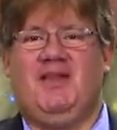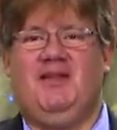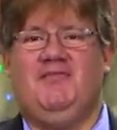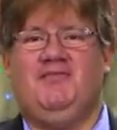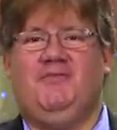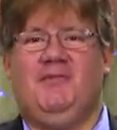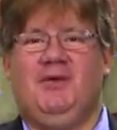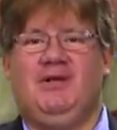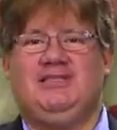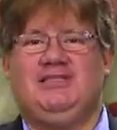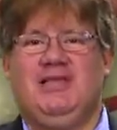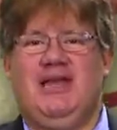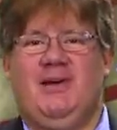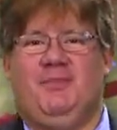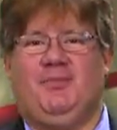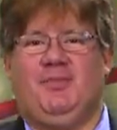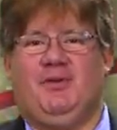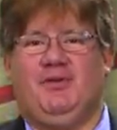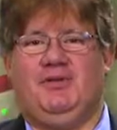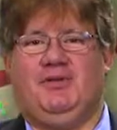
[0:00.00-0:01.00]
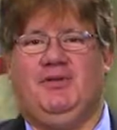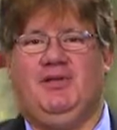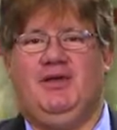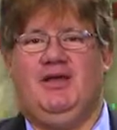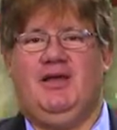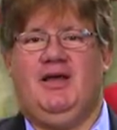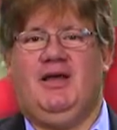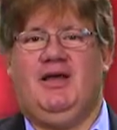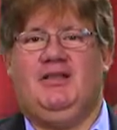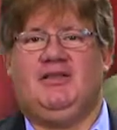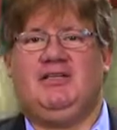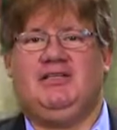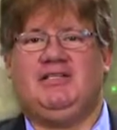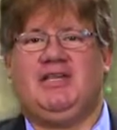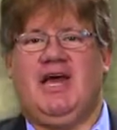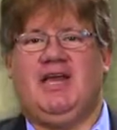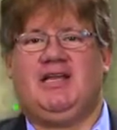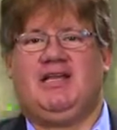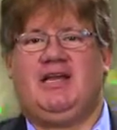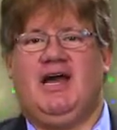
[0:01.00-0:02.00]
For example, the
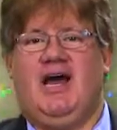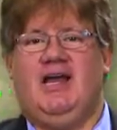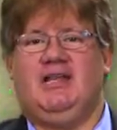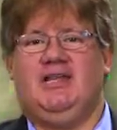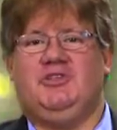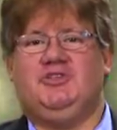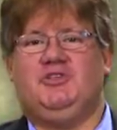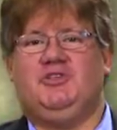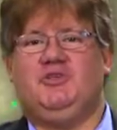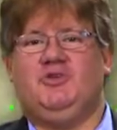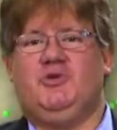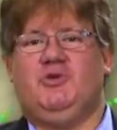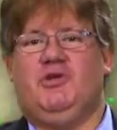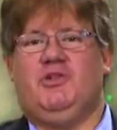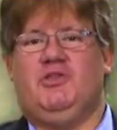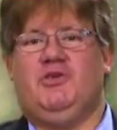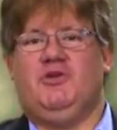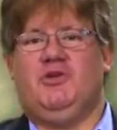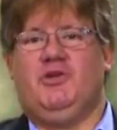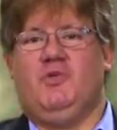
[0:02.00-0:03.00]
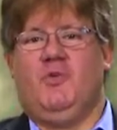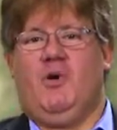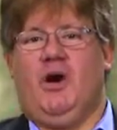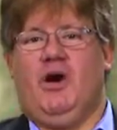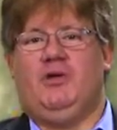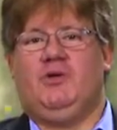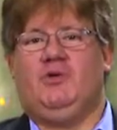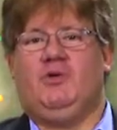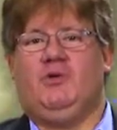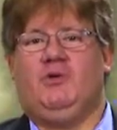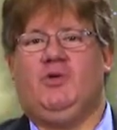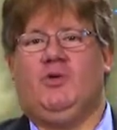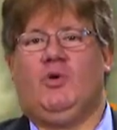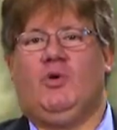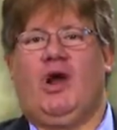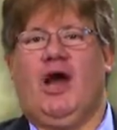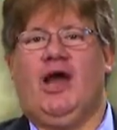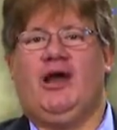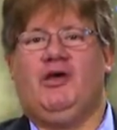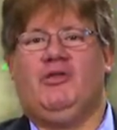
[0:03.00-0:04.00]
cytokine interleukin-31, or
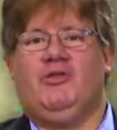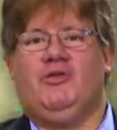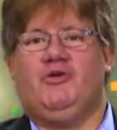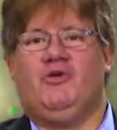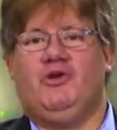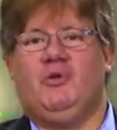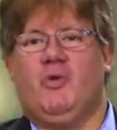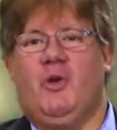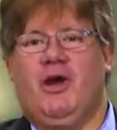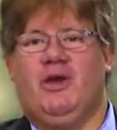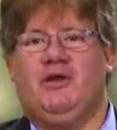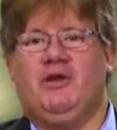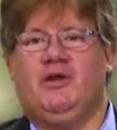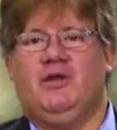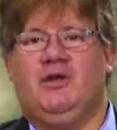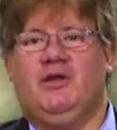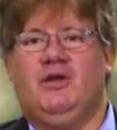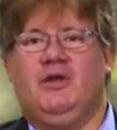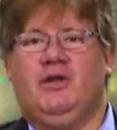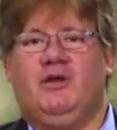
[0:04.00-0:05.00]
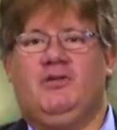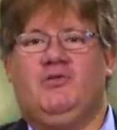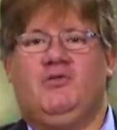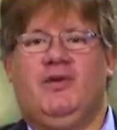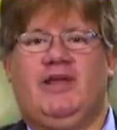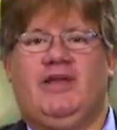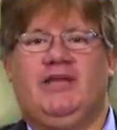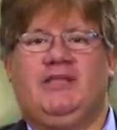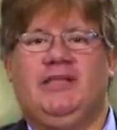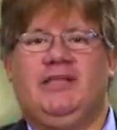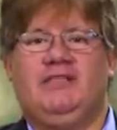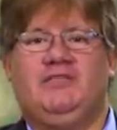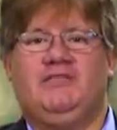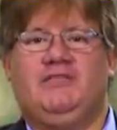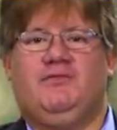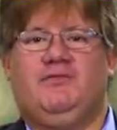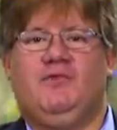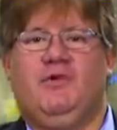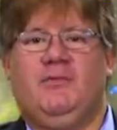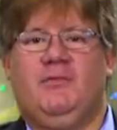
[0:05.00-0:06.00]
IL-31, regulates
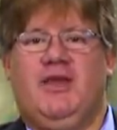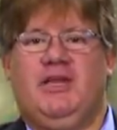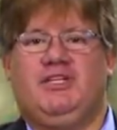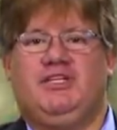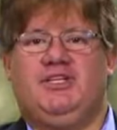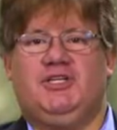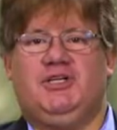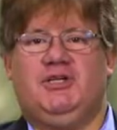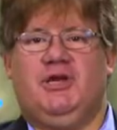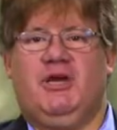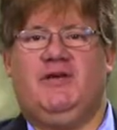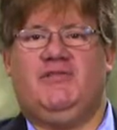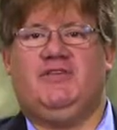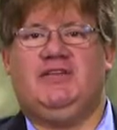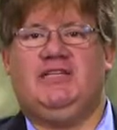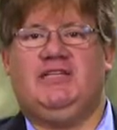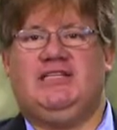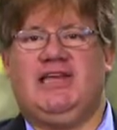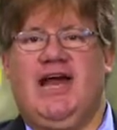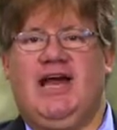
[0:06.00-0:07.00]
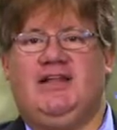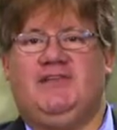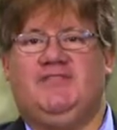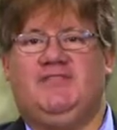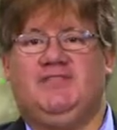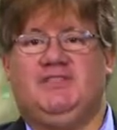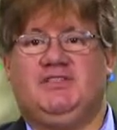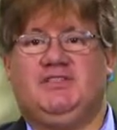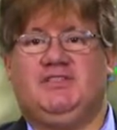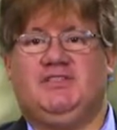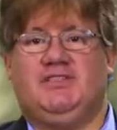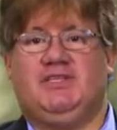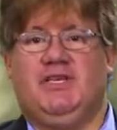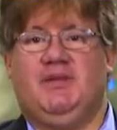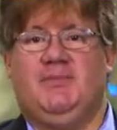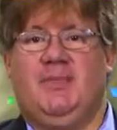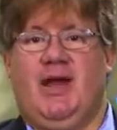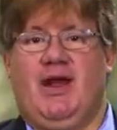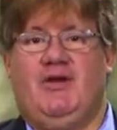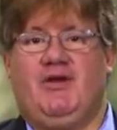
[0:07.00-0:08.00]
the formation of an intact physical
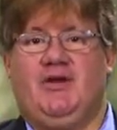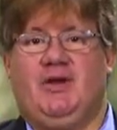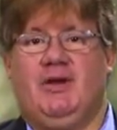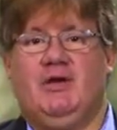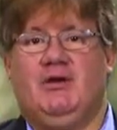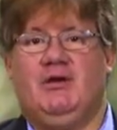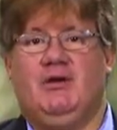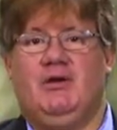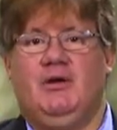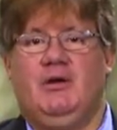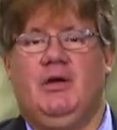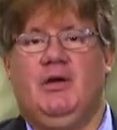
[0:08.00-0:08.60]
skin barrier,